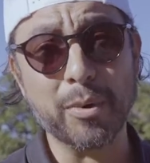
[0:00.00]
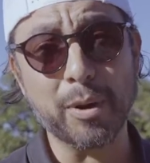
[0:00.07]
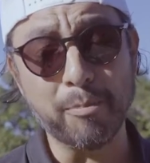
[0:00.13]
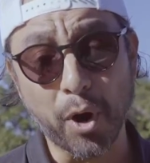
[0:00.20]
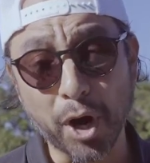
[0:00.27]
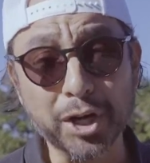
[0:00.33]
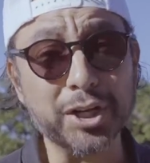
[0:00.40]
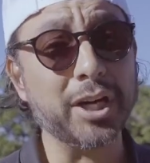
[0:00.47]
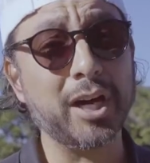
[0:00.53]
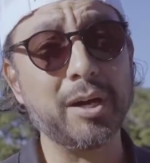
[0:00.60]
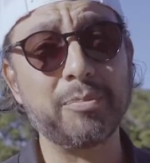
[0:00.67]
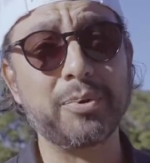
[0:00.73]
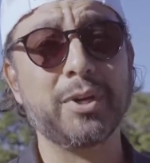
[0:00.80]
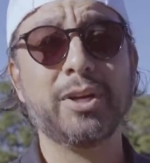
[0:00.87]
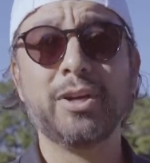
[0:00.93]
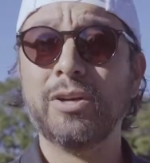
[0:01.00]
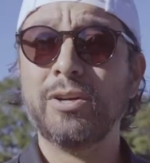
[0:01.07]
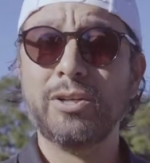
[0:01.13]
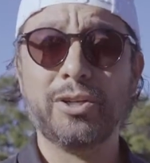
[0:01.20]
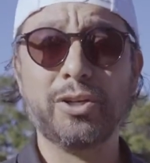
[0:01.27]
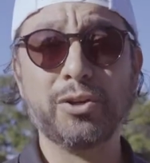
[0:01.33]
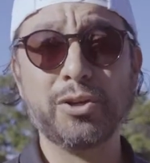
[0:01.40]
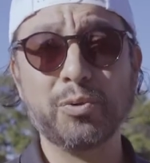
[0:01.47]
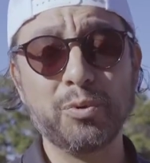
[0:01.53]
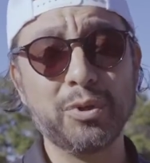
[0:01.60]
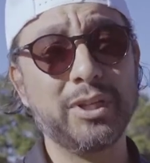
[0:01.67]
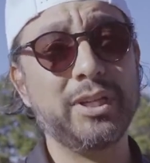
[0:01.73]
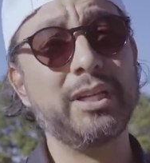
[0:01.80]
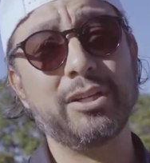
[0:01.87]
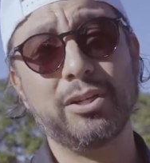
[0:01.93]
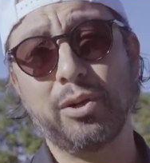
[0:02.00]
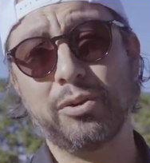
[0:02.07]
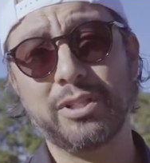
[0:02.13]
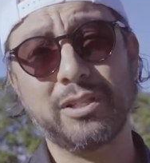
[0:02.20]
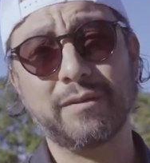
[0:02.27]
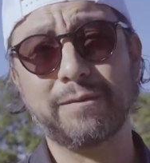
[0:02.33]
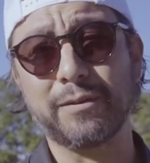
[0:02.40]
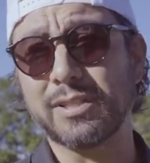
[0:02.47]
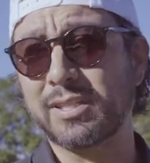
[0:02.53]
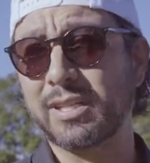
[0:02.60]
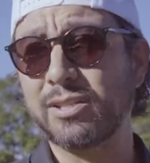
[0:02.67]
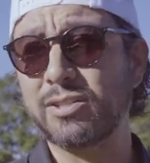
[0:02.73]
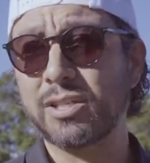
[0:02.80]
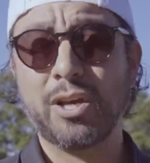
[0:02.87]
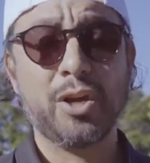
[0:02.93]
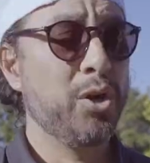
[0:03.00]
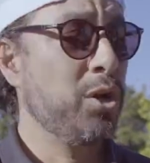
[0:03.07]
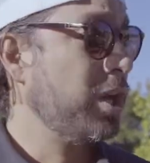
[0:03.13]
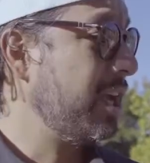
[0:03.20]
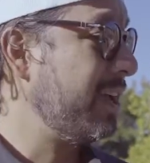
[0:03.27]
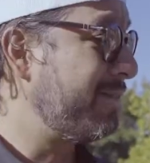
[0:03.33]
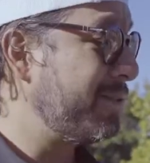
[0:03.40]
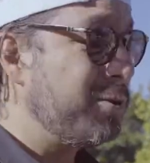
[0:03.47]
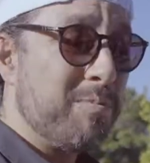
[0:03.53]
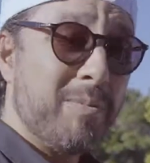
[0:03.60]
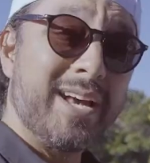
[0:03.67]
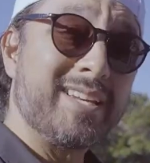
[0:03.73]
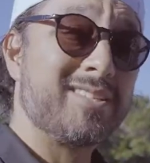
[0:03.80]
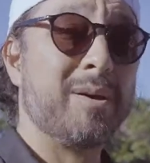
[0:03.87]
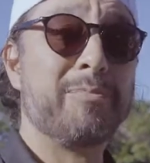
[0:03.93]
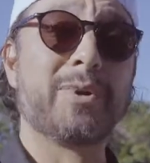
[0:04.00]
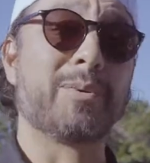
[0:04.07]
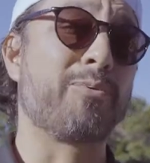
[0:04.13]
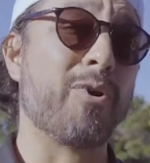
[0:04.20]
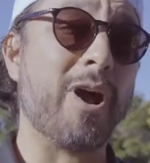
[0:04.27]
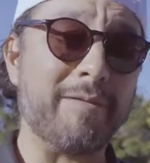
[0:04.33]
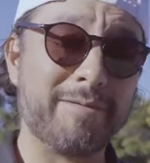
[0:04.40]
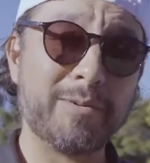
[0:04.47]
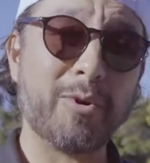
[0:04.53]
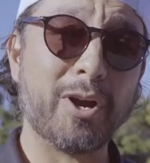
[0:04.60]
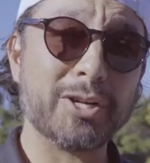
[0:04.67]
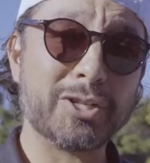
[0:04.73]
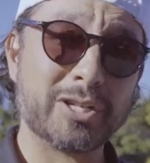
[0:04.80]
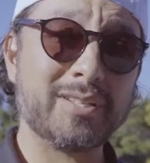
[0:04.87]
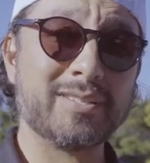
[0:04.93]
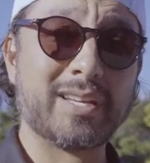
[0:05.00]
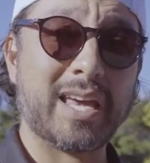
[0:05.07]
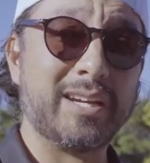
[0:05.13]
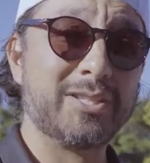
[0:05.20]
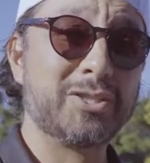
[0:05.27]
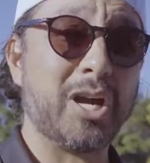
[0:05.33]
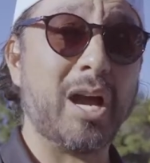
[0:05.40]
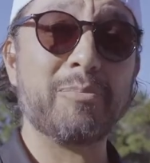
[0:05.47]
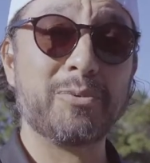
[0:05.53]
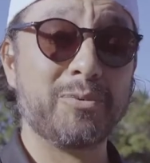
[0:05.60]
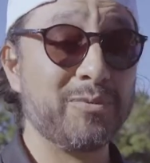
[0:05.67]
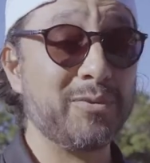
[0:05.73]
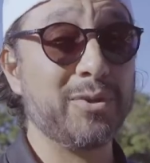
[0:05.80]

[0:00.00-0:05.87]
markup. You really need to know the difference, because if you mess up your profit margin on this kind of job,